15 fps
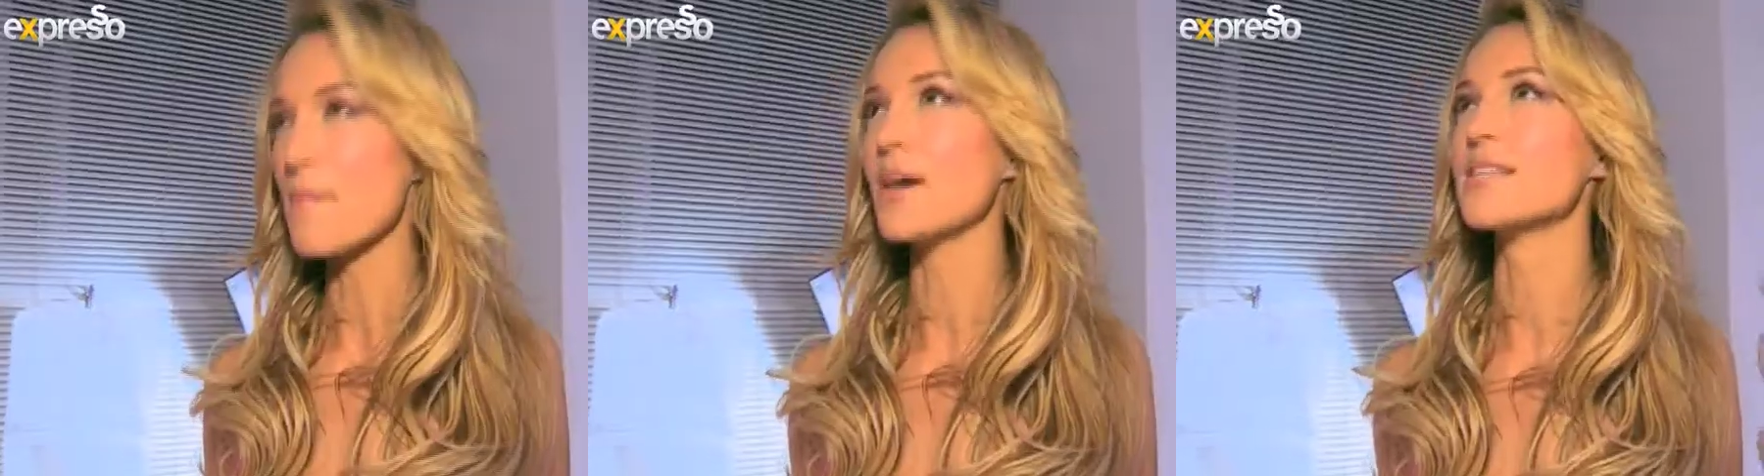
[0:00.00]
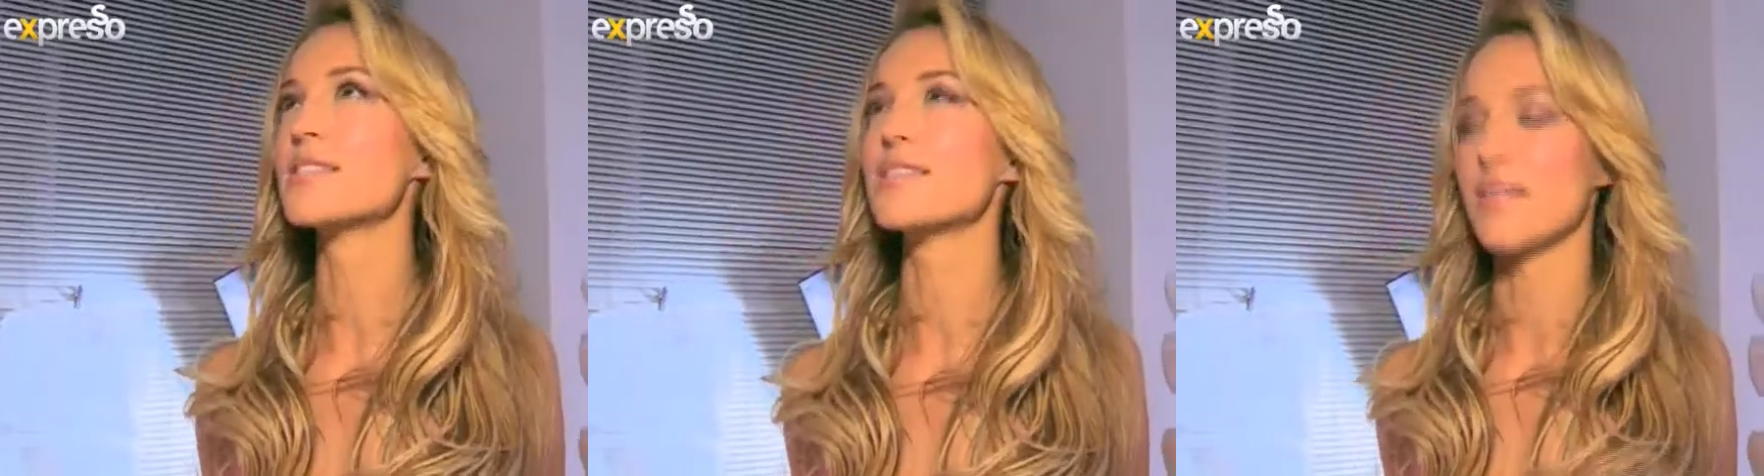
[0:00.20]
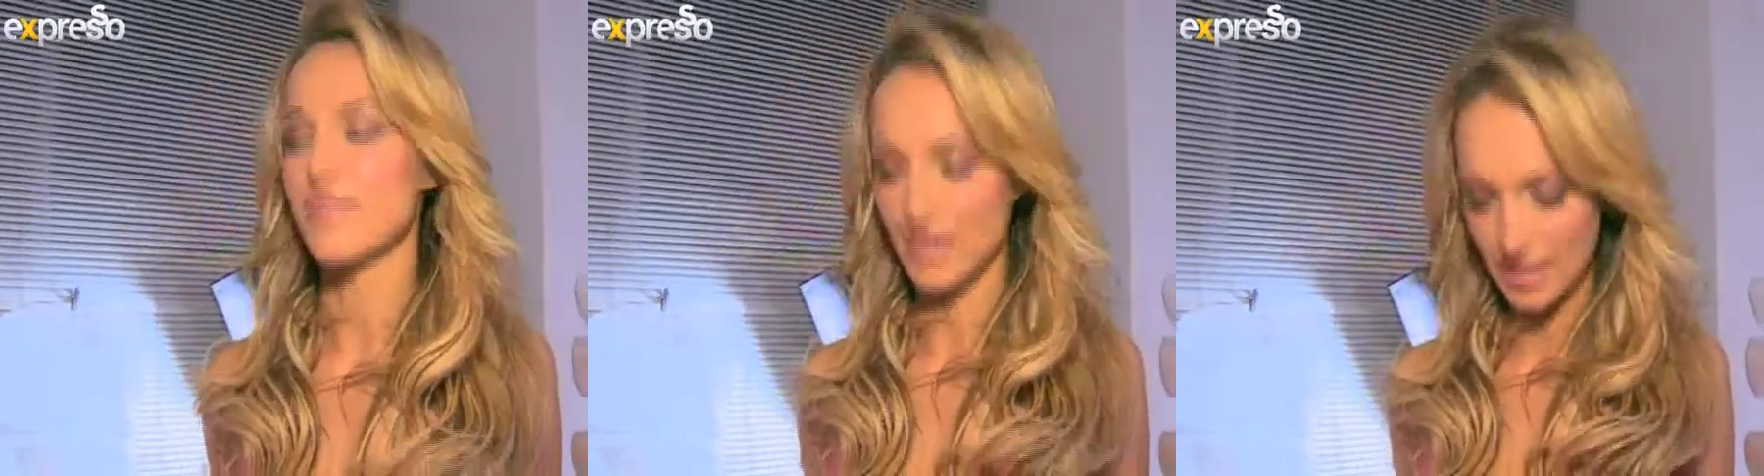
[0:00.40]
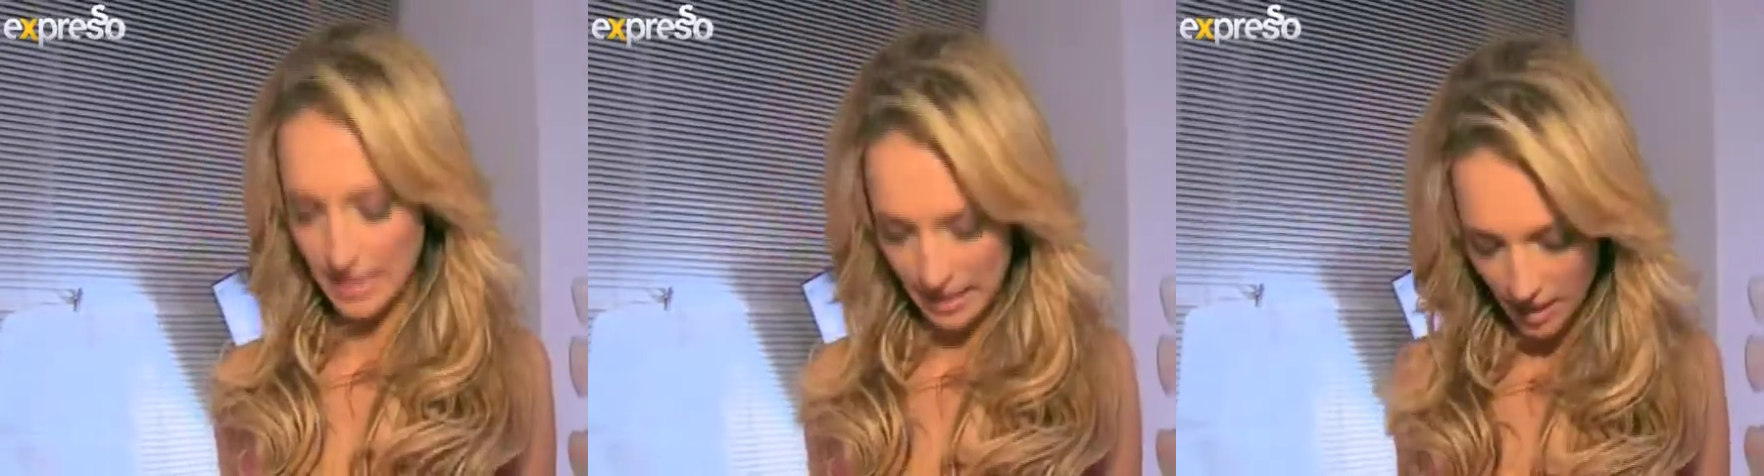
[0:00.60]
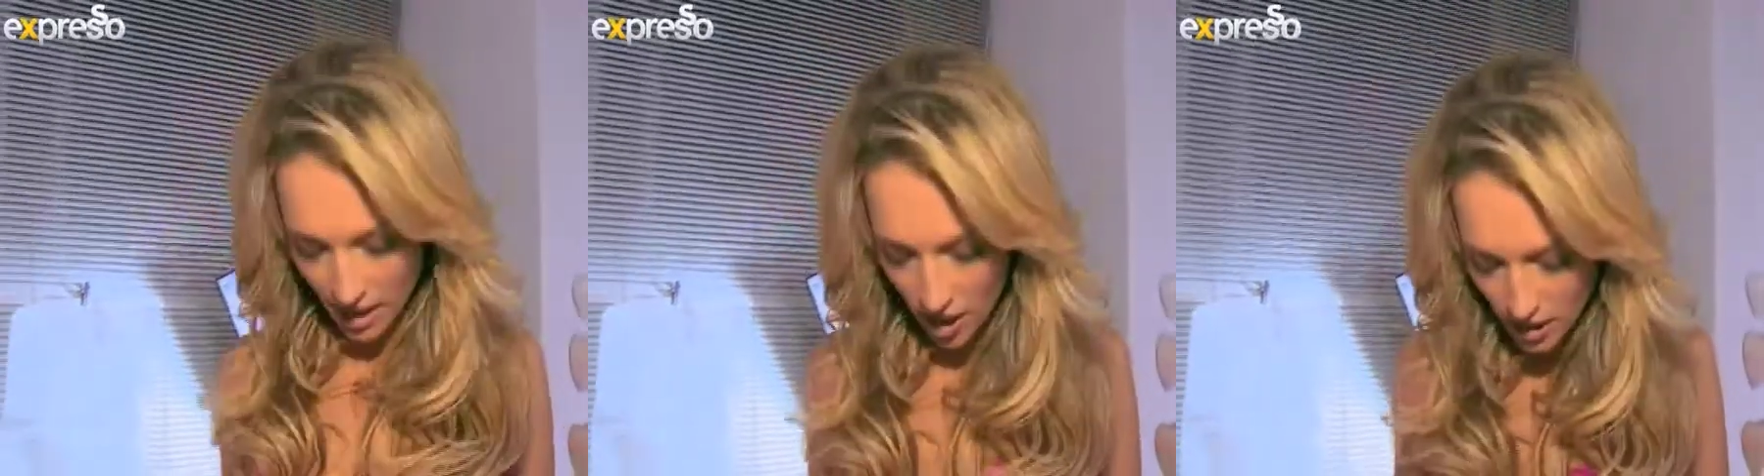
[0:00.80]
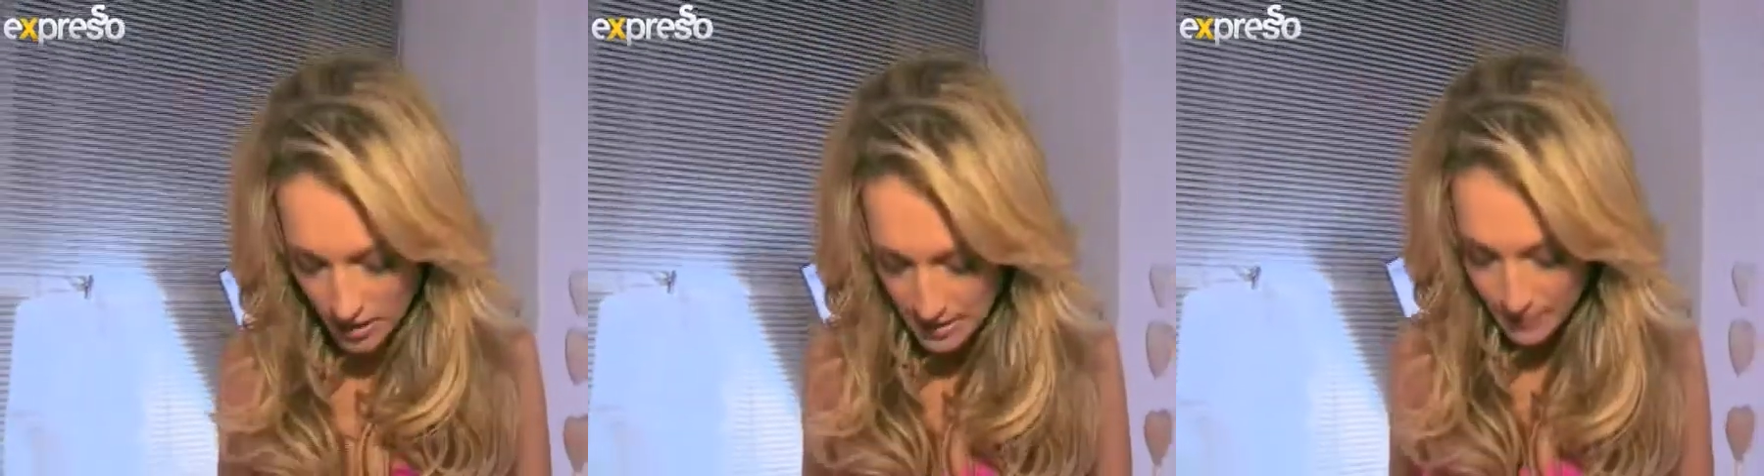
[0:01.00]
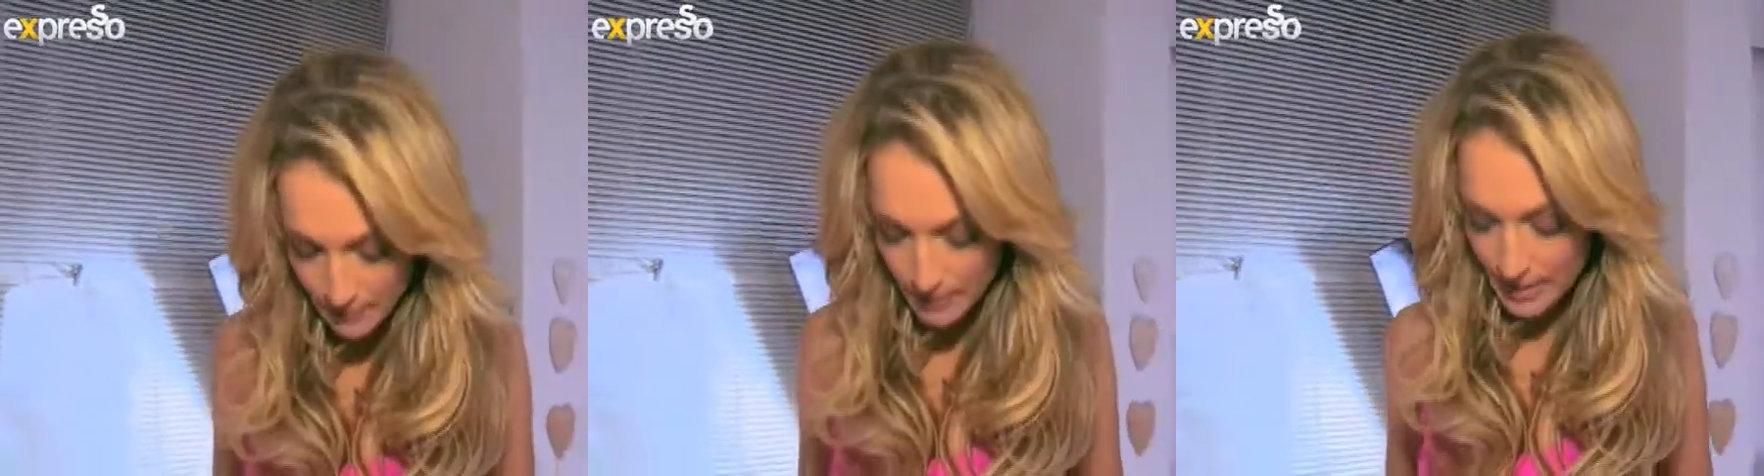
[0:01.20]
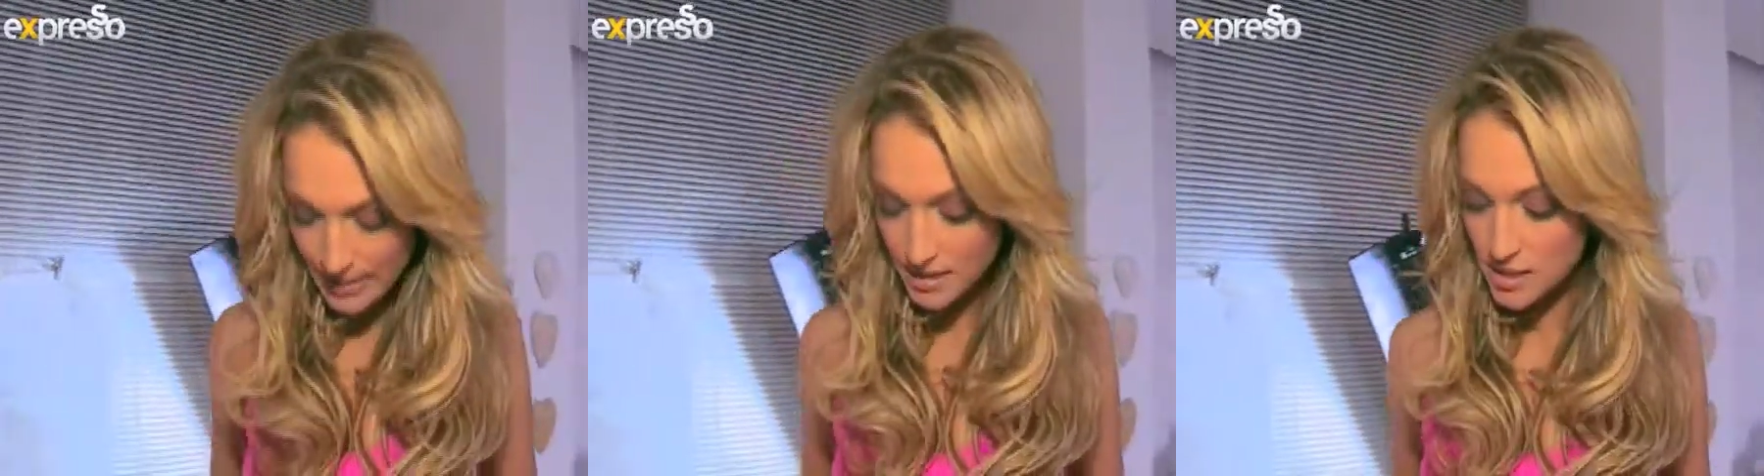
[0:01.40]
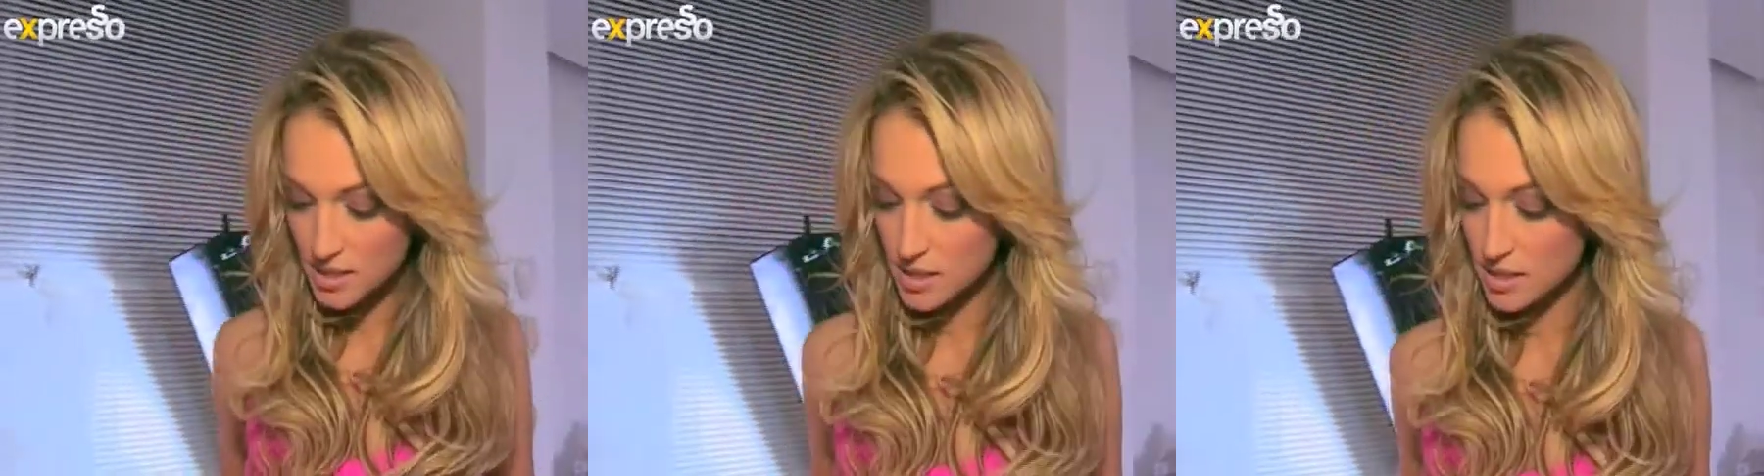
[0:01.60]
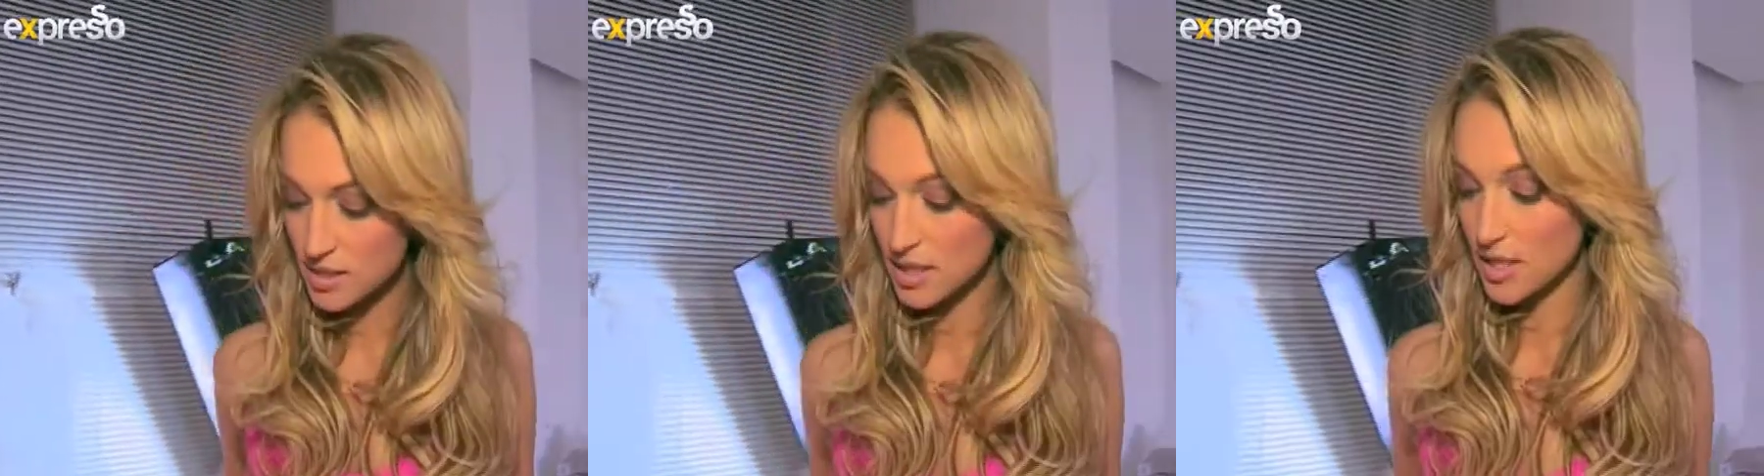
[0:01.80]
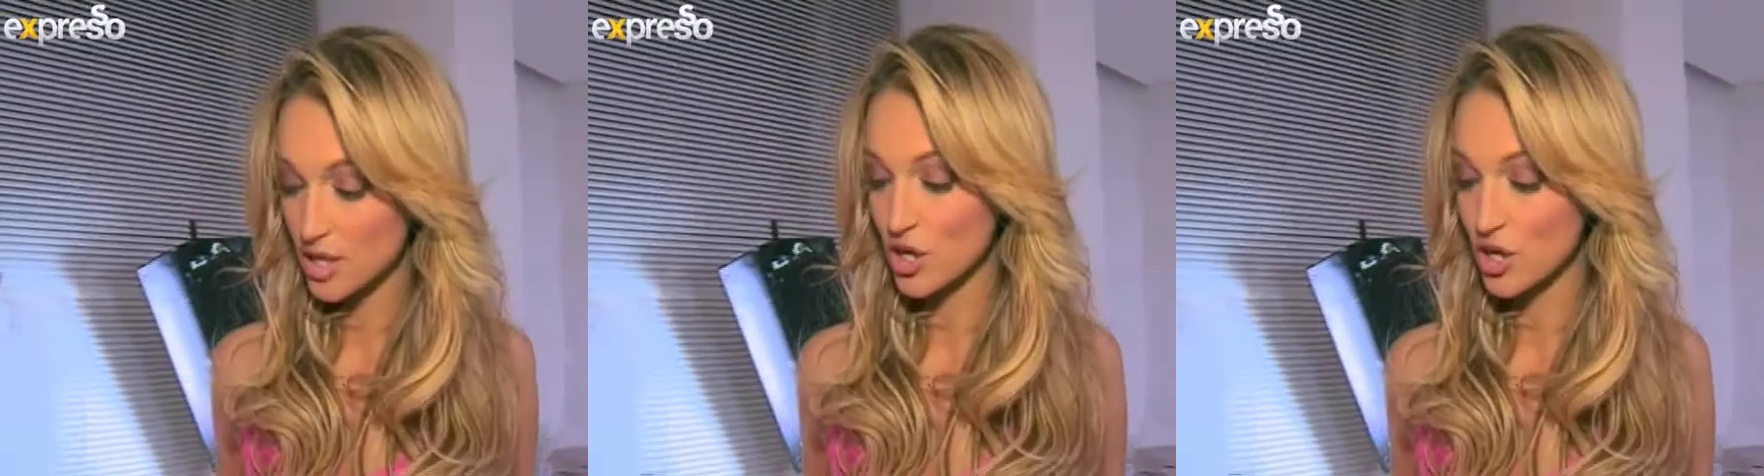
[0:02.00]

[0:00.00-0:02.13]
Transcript: Most definitely. Hot pinks,